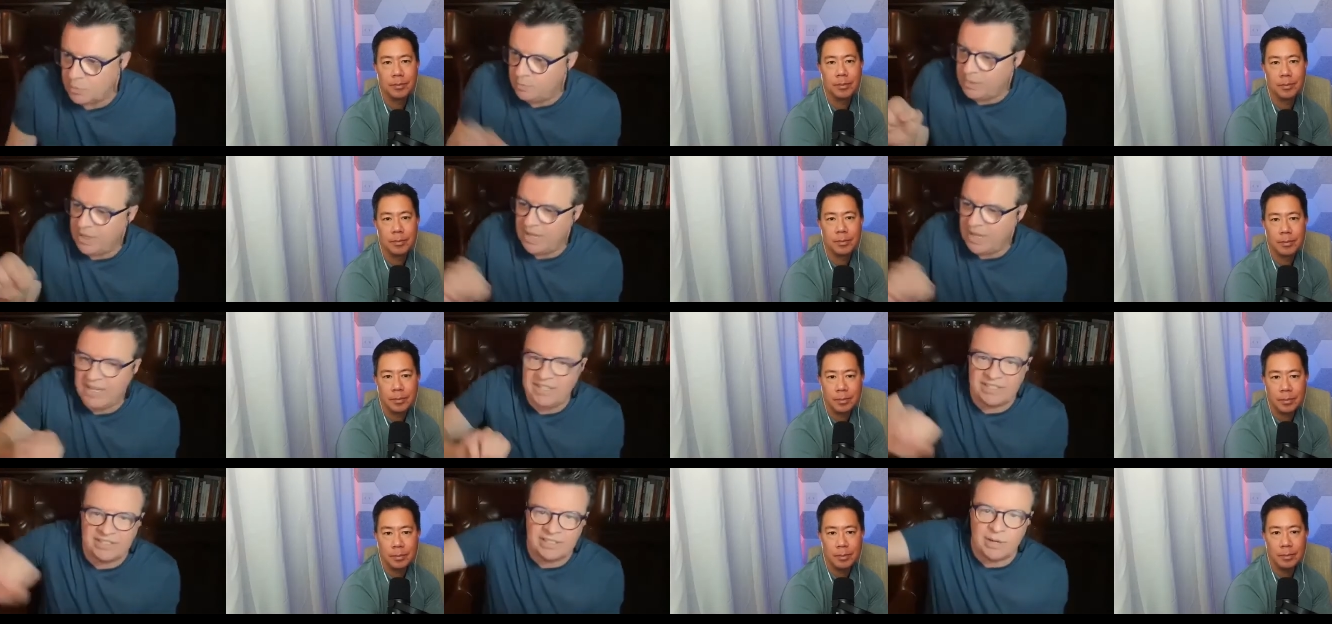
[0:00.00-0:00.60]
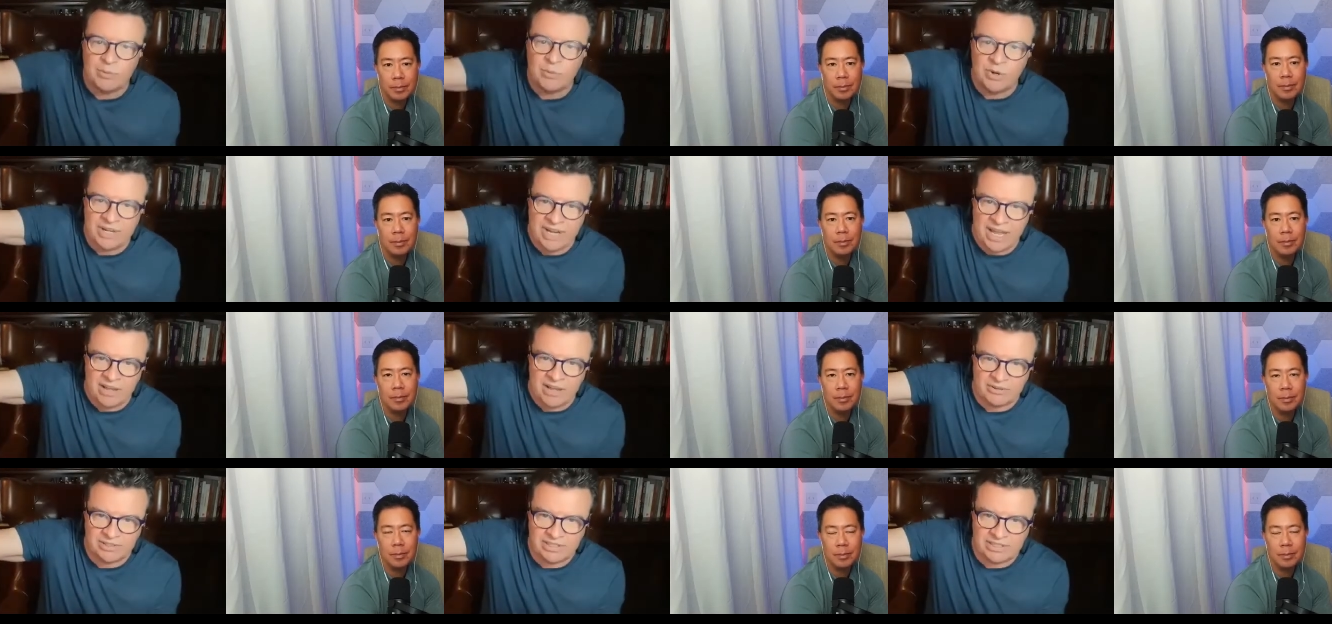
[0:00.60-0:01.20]
Speaker 1: You pay
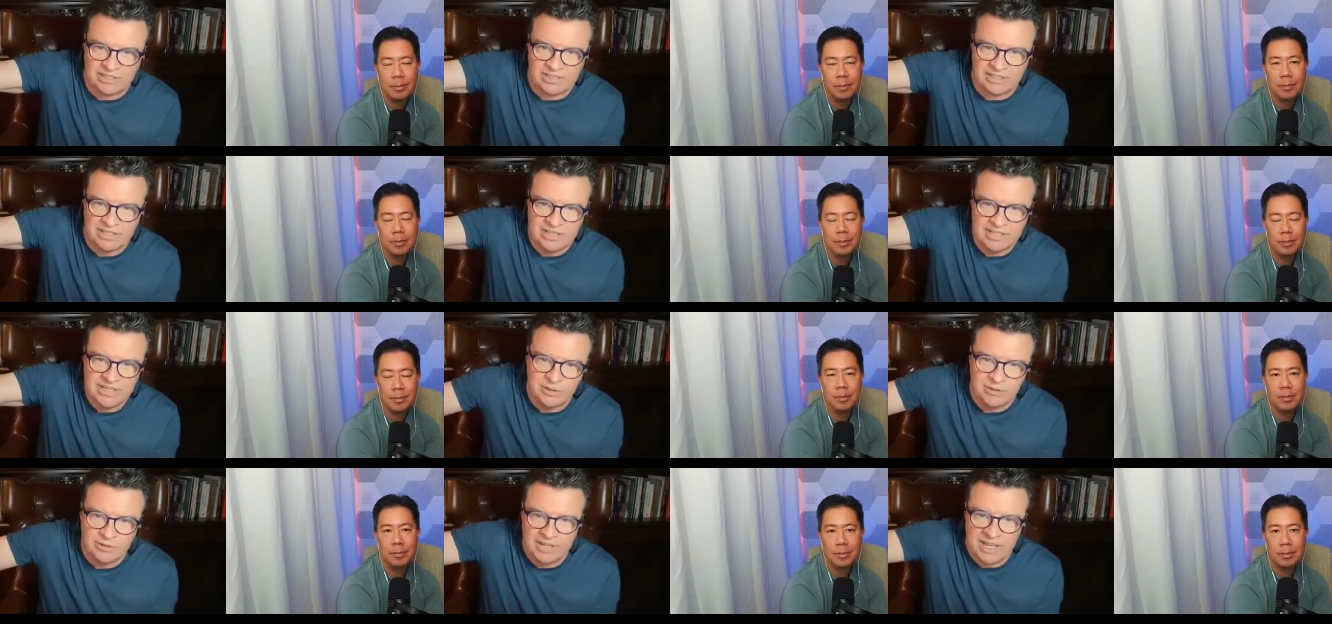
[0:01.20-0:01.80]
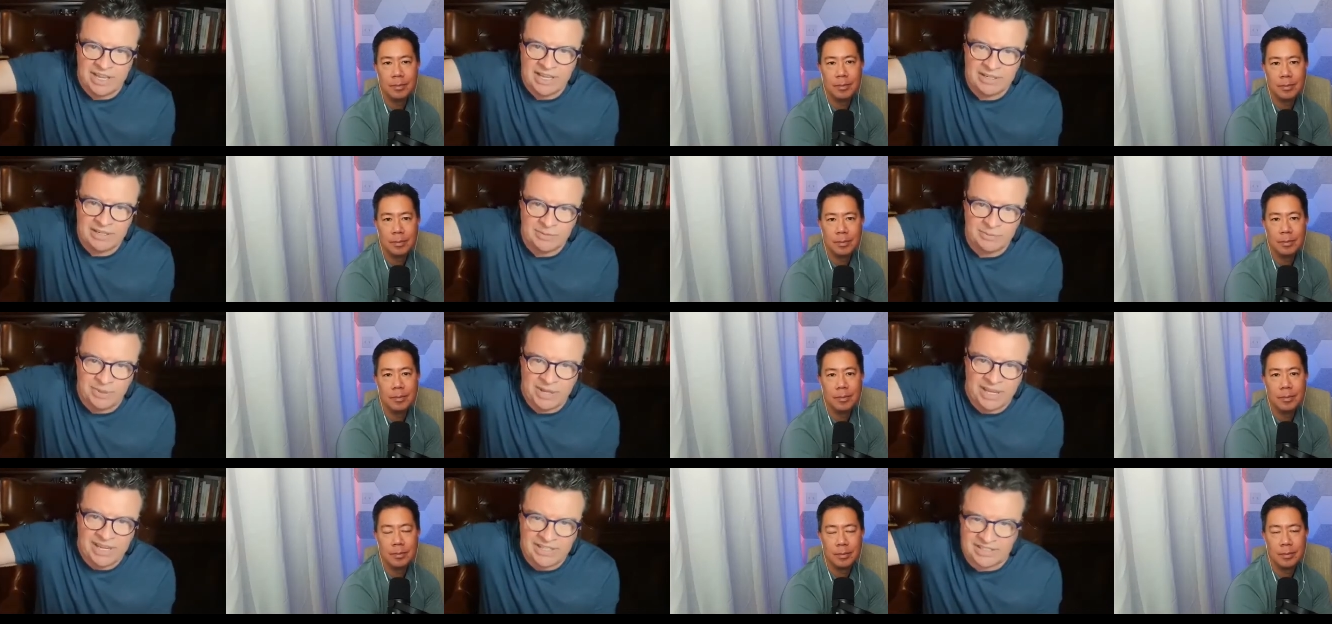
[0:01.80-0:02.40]
someone else who
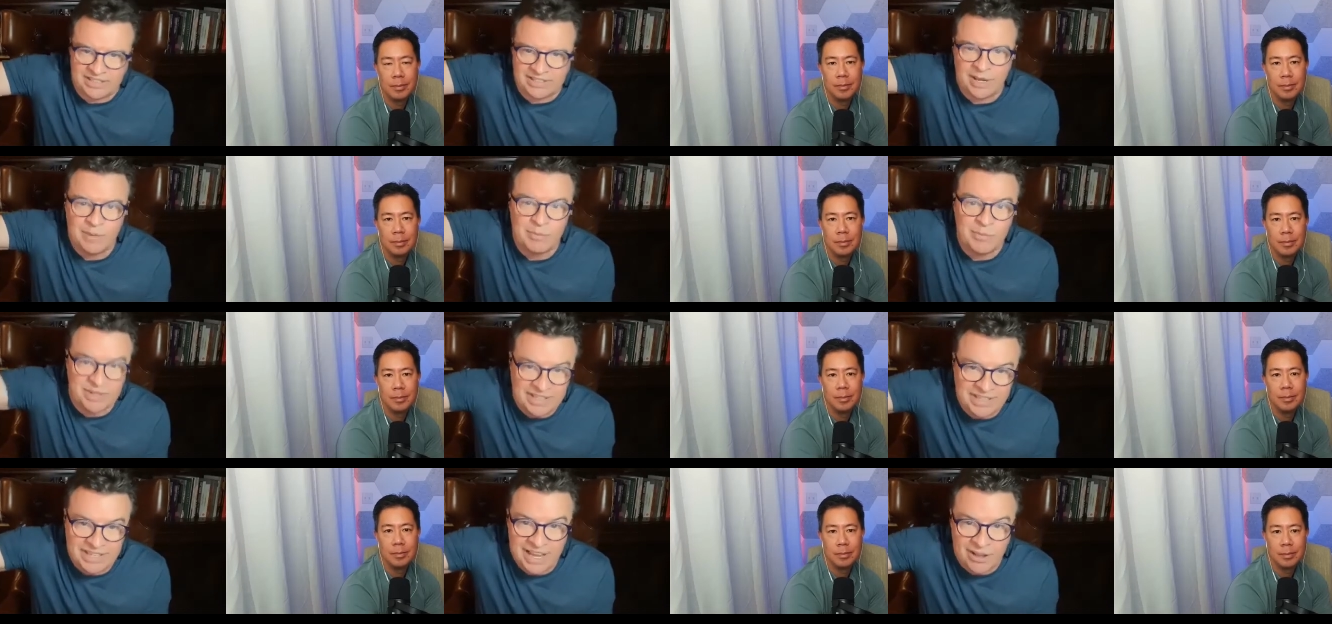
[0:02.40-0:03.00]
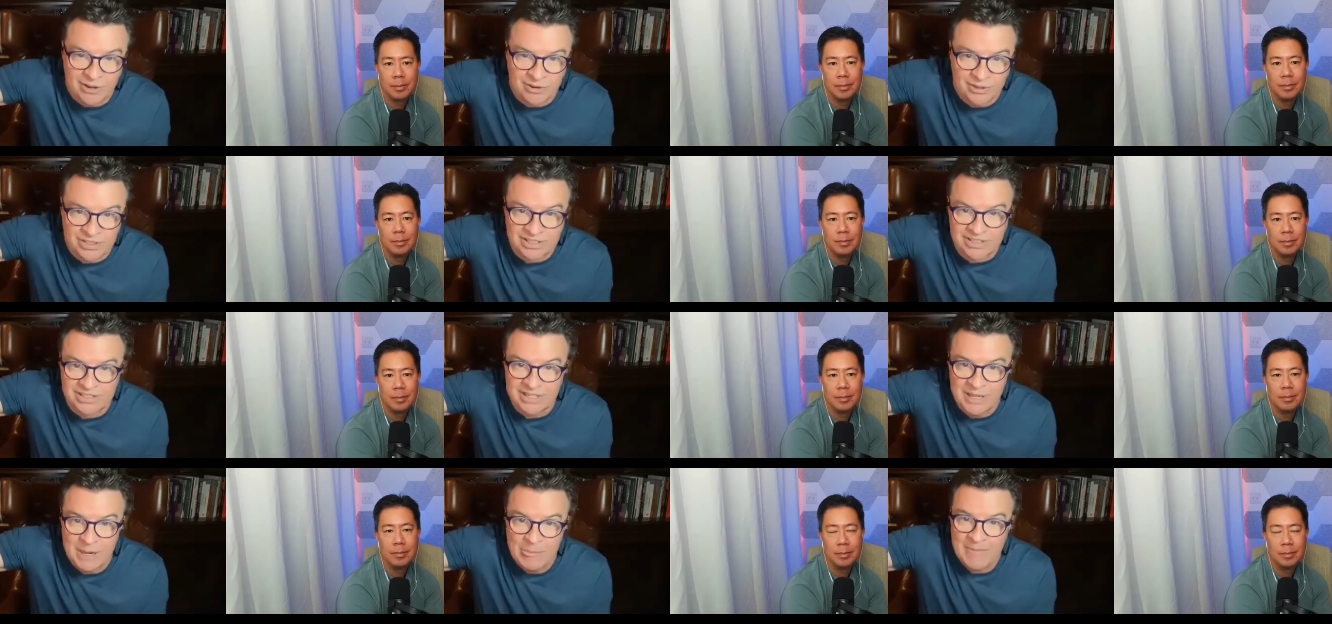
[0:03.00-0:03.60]
then pays somebody
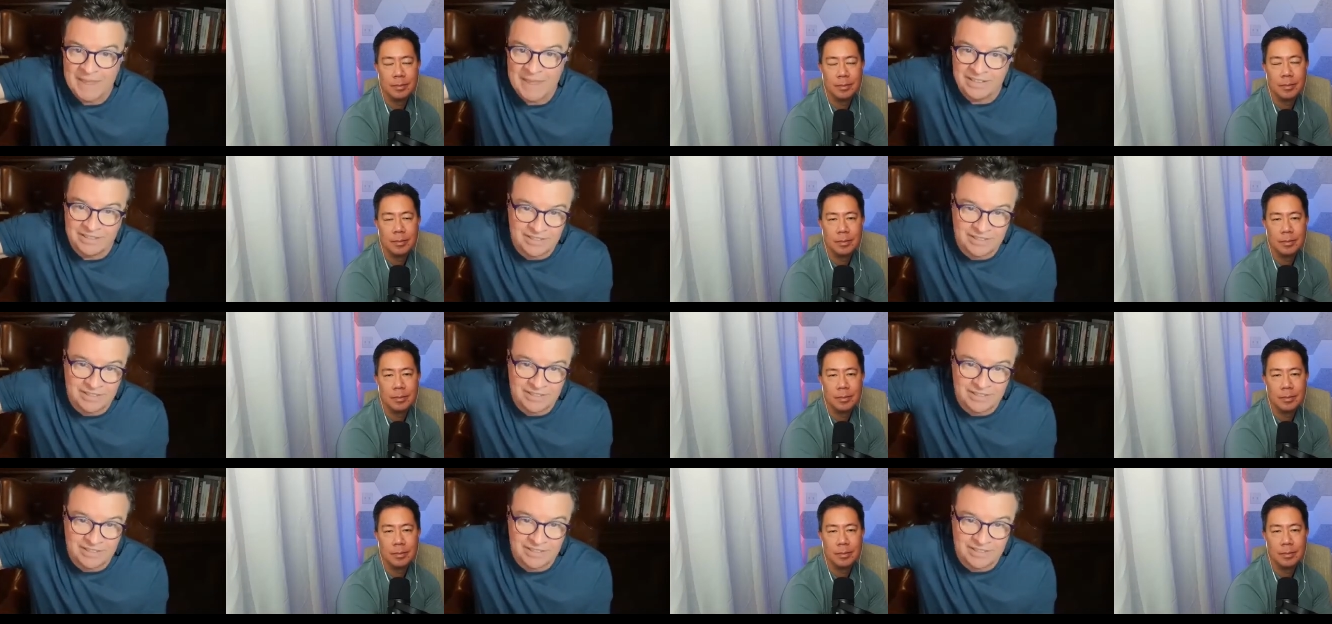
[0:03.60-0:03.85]
else